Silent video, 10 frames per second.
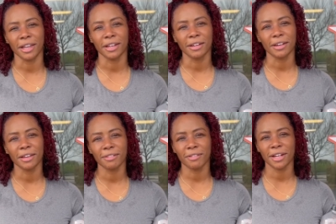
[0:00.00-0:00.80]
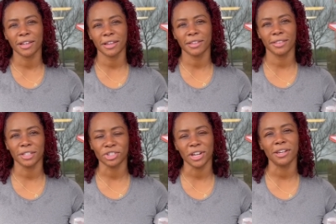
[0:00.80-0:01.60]
and one of
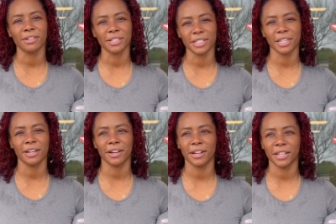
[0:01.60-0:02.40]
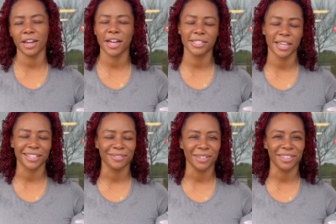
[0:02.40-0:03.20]
the trainers here
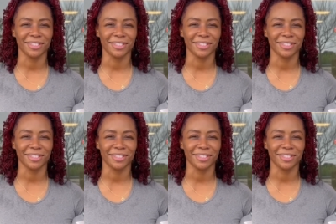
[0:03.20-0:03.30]
contacted me through